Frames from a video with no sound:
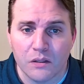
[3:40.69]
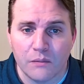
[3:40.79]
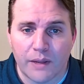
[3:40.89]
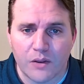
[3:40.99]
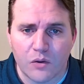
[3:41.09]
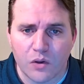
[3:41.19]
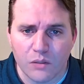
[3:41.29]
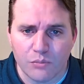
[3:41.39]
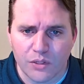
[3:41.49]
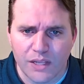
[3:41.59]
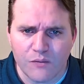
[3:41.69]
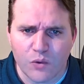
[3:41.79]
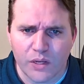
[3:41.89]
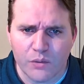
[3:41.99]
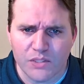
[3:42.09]
Michael couldn't believe what
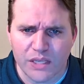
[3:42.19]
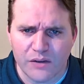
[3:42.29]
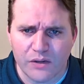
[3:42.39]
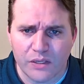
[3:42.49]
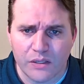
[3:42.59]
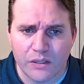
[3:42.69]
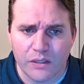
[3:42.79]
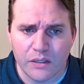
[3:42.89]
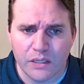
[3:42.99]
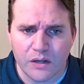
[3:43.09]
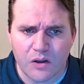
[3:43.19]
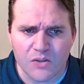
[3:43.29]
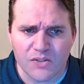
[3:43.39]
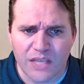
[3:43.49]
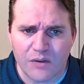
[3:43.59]
he was hearing. It all
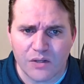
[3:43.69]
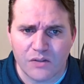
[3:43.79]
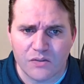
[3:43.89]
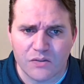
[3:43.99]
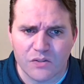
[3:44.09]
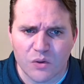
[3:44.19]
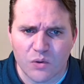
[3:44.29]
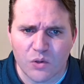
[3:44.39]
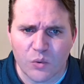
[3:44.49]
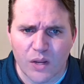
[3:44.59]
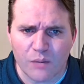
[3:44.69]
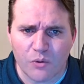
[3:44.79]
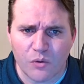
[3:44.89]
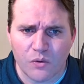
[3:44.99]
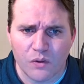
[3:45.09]
sounded so
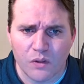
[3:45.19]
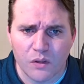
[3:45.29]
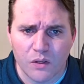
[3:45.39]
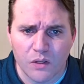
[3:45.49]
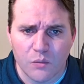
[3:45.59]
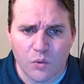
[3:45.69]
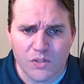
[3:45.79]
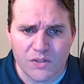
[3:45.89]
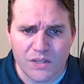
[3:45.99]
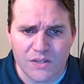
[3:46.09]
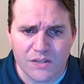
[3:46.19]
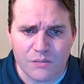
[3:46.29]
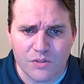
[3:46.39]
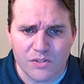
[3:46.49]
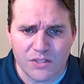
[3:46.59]
incredible. Was this the
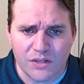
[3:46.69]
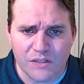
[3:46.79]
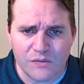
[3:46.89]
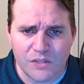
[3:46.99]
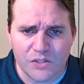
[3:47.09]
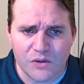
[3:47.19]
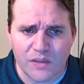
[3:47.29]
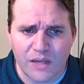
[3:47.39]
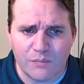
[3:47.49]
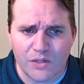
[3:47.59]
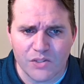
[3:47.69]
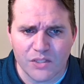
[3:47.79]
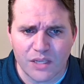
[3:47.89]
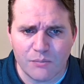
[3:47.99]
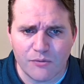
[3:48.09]
mysterious visitor they had mentioned to
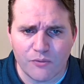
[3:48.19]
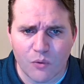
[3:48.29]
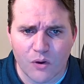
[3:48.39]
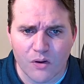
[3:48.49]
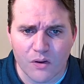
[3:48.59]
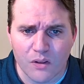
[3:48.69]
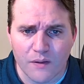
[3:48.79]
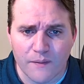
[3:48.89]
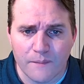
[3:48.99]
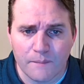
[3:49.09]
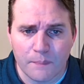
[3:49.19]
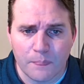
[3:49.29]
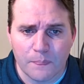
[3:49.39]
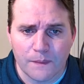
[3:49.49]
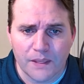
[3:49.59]
him before?
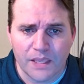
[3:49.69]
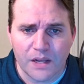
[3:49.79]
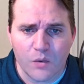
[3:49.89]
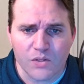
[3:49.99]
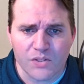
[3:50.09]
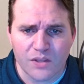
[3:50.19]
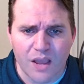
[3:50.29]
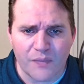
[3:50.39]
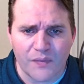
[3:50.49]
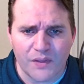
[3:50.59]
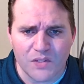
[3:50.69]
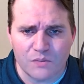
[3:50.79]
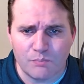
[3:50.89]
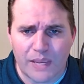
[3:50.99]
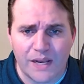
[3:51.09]
He had always thought that they just
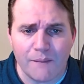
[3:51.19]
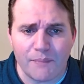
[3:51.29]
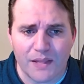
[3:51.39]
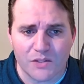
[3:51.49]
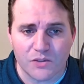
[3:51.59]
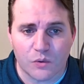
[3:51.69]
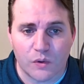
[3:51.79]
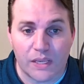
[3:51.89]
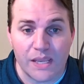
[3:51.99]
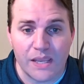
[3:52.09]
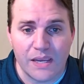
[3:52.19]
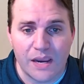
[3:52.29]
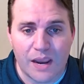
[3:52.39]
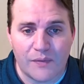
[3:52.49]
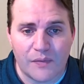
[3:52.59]
made up that story,
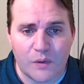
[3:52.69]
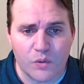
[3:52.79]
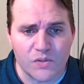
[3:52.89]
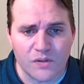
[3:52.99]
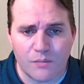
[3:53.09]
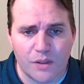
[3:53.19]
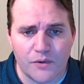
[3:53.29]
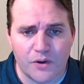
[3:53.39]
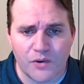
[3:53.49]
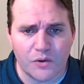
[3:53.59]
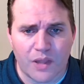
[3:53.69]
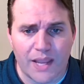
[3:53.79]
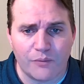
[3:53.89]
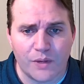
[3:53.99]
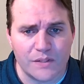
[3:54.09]
and that there was some other
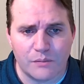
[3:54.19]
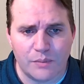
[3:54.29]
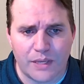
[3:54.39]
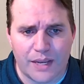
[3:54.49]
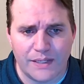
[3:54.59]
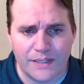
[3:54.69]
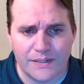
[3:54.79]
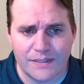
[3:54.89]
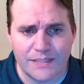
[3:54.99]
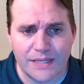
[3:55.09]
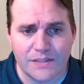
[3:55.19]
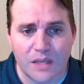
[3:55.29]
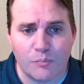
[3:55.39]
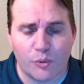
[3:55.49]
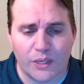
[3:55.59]
underlying reason behind his intense
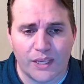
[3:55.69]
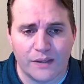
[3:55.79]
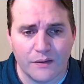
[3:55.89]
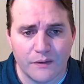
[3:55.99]
upbringing.